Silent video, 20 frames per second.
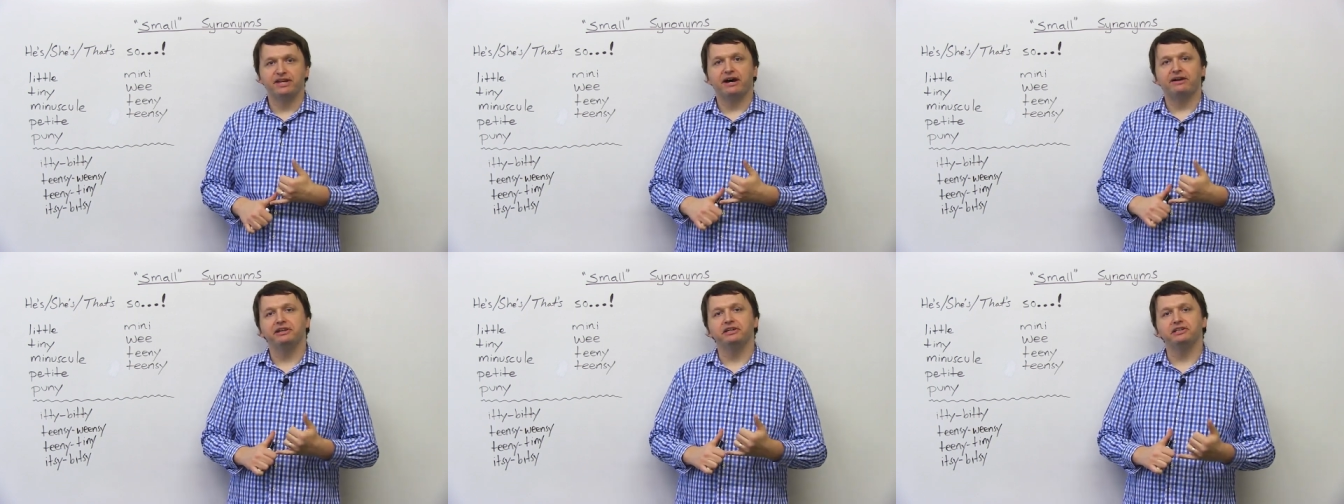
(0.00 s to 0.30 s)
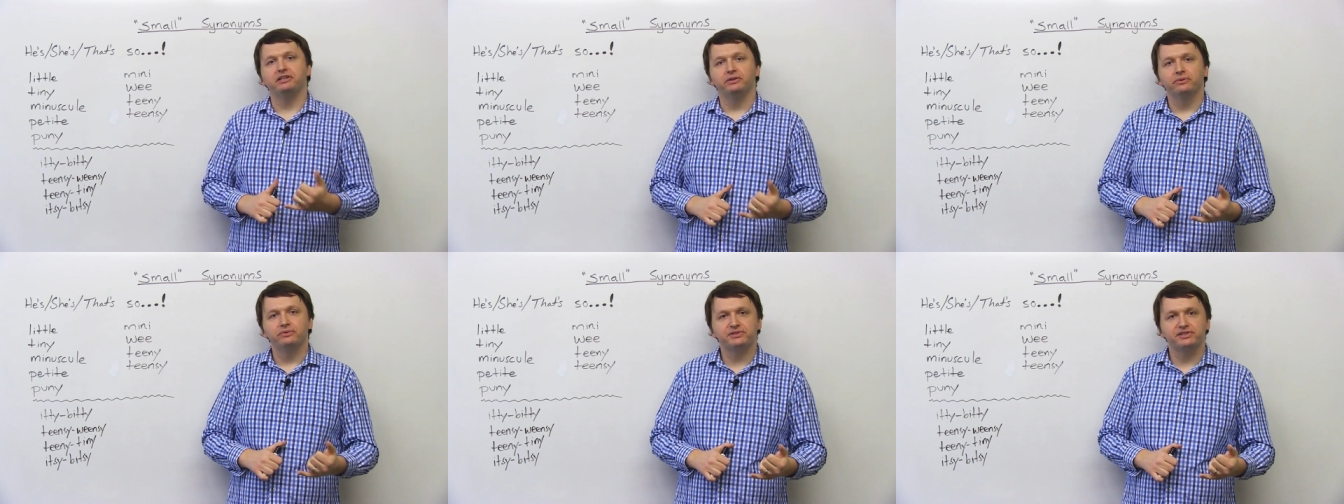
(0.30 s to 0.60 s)
how to
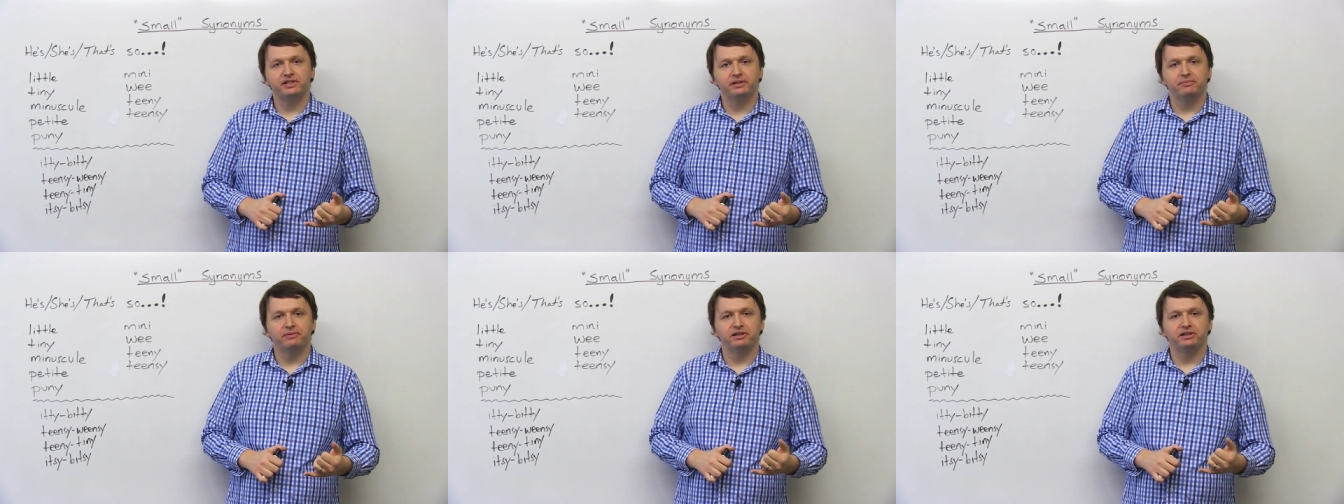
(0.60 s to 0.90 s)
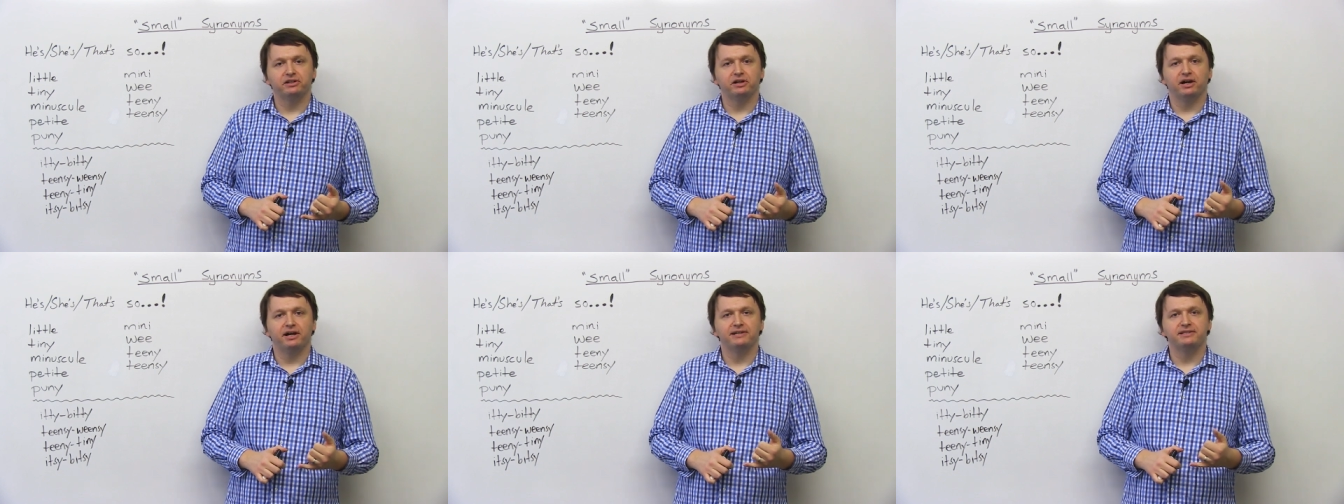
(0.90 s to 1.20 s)
use them
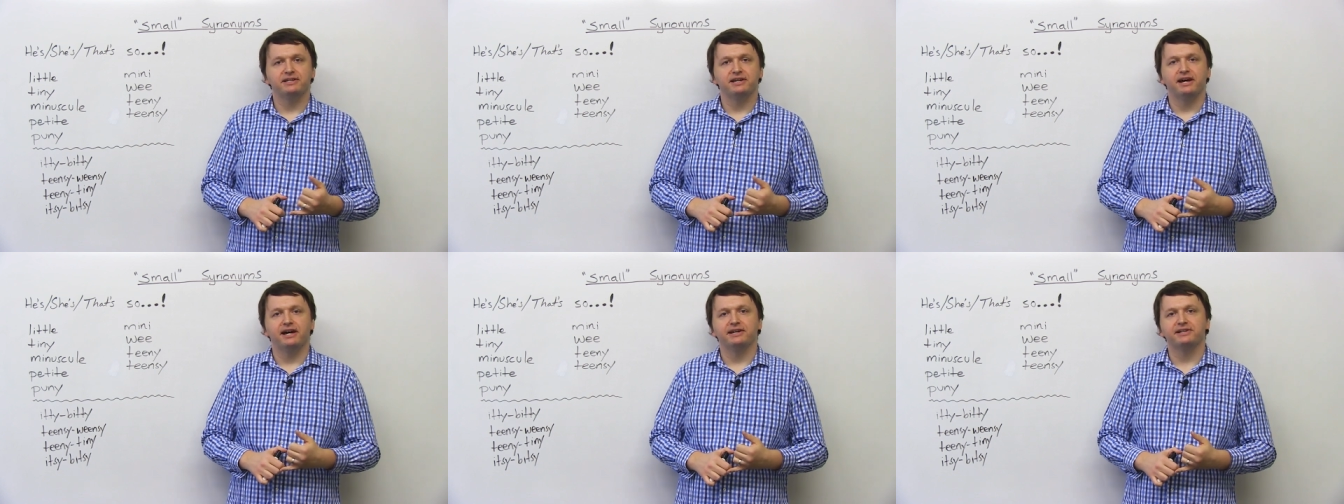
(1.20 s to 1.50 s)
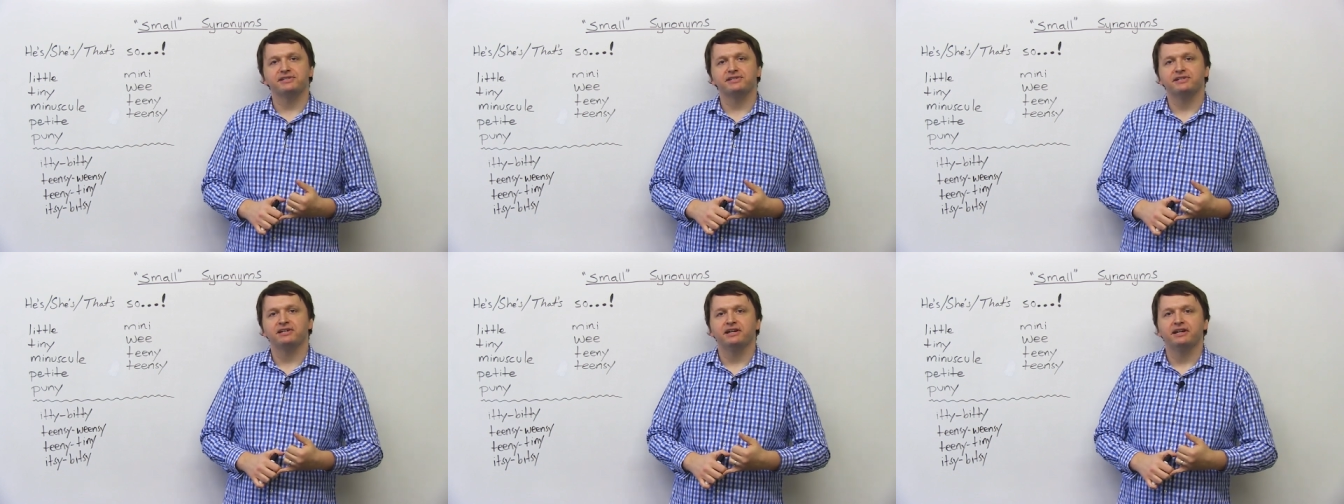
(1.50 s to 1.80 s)
in
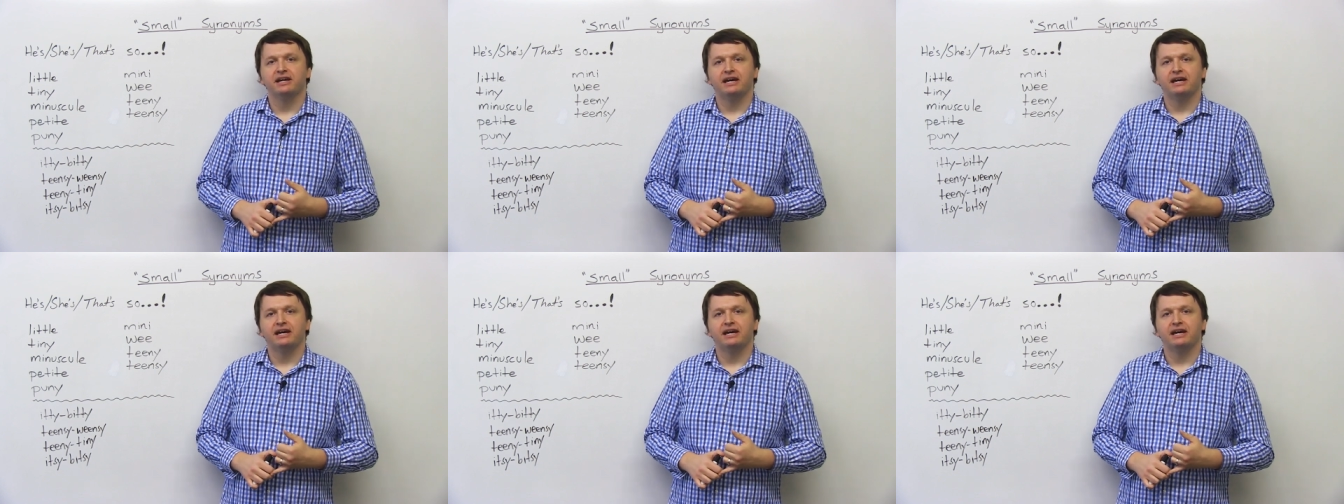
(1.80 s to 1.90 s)
context,